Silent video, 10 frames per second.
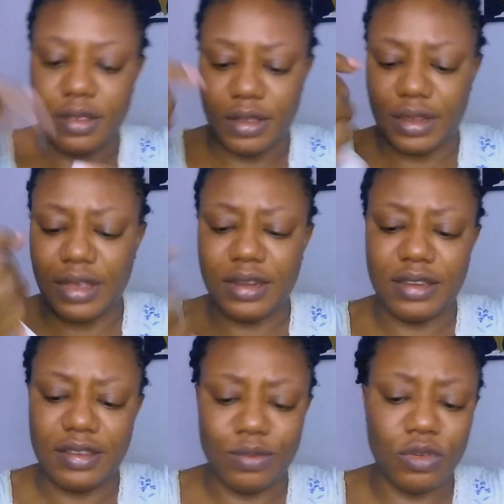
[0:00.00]
I think
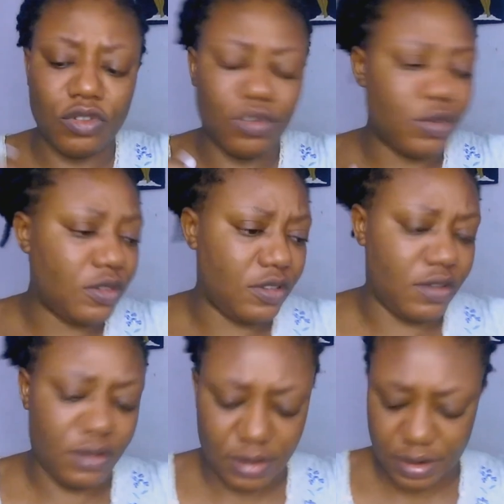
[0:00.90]
this is much, but
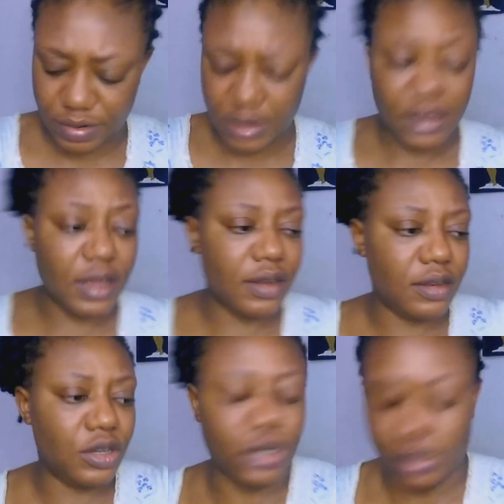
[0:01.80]
I really can't
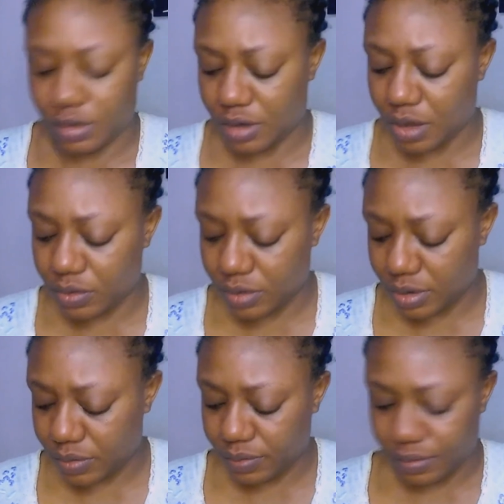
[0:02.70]
dish it out
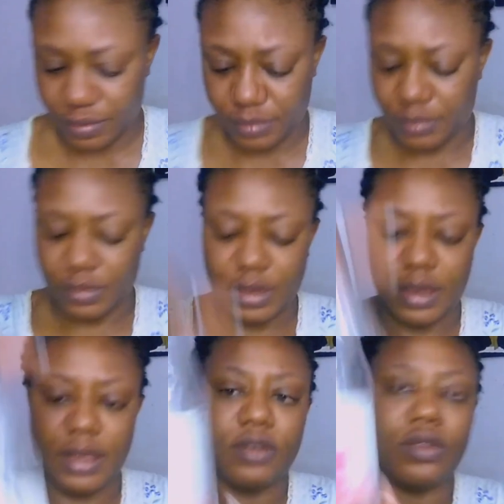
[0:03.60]
now.
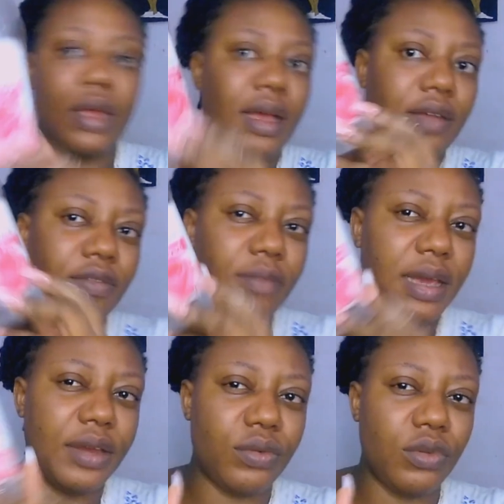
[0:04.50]
So I have
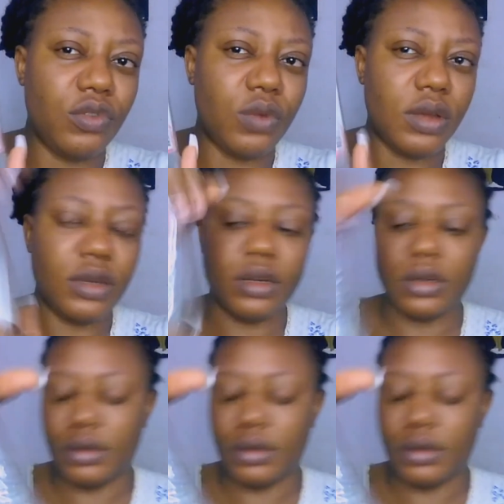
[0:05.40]
my rose water.